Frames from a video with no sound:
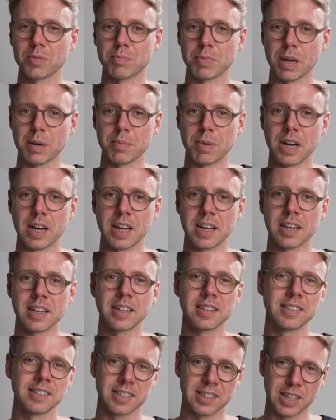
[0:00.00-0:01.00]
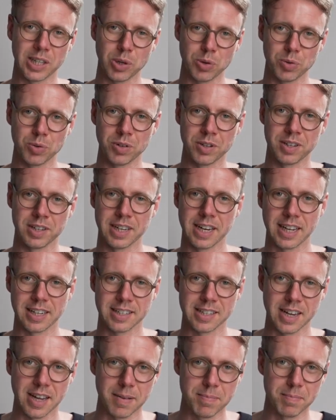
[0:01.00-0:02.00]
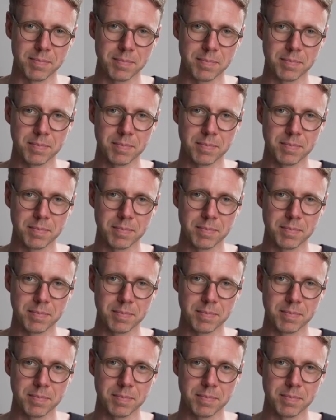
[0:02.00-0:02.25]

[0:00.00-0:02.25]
bye-bye, see you next time.